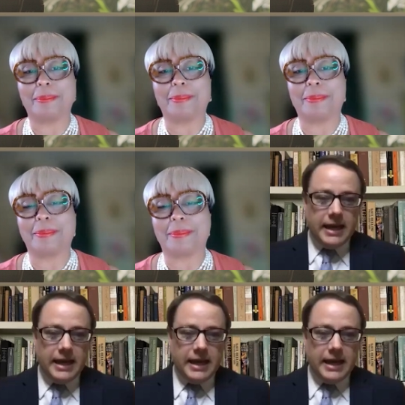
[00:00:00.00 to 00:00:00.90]
Yeah, and
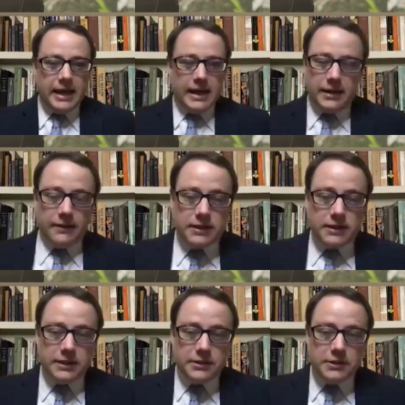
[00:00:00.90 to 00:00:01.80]
and and the sister
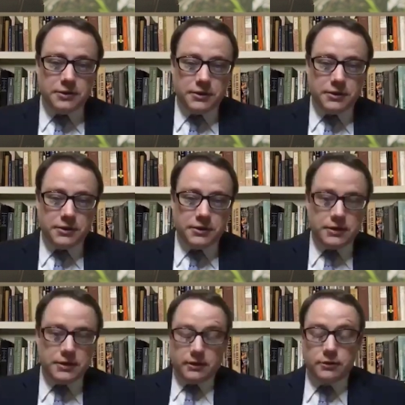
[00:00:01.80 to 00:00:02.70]
city is uh,
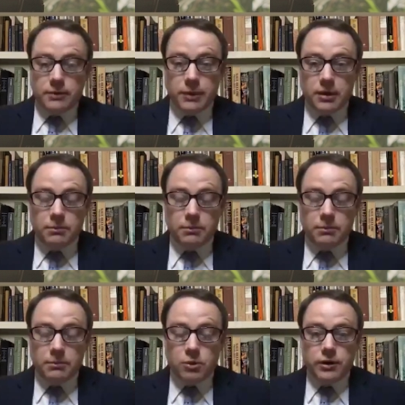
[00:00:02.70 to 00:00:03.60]
extremely important, of
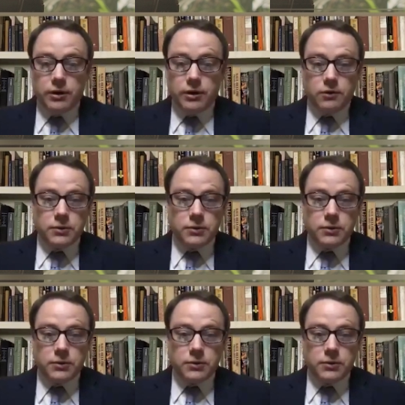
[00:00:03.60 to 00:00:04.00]
course, as well.